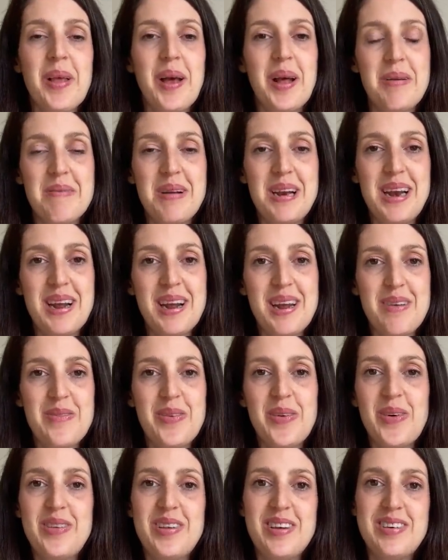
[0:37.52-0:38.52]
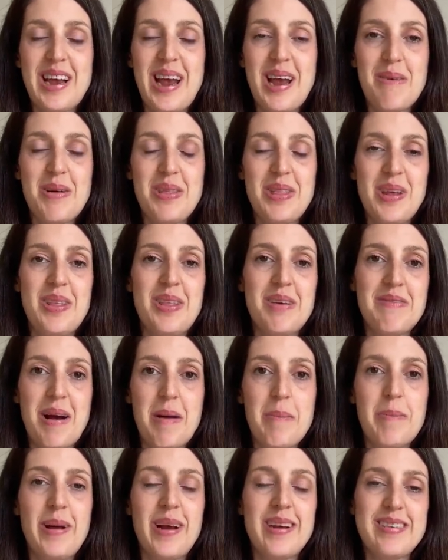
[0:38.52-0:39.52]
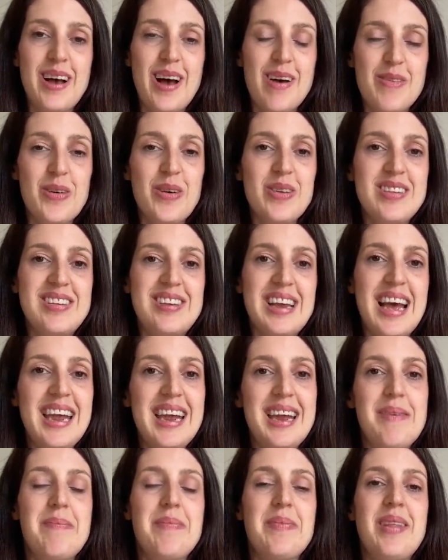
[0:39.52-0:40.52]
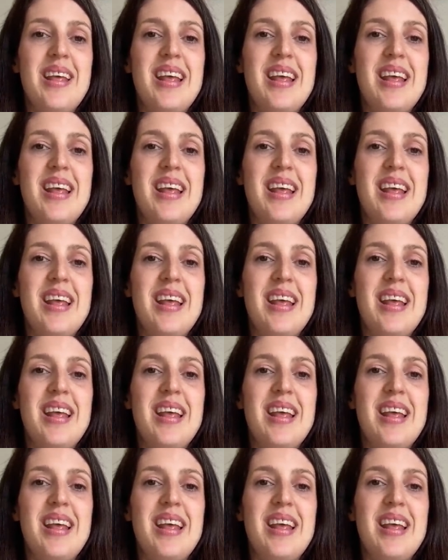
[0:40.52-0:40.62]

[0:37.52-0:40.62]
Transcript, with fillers: And I'm really looking forward to sharing with you the fabrics I've got today